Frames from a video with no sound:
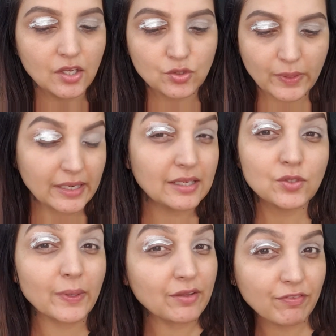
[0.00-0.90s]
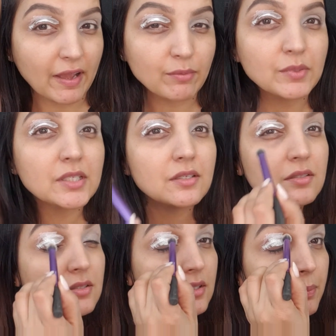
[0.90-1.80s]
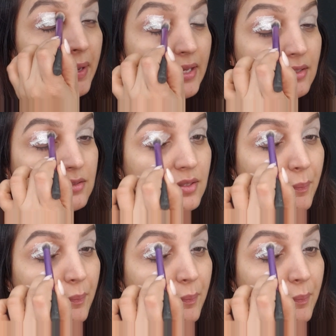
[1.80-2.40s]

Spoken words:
25 minutes, depends.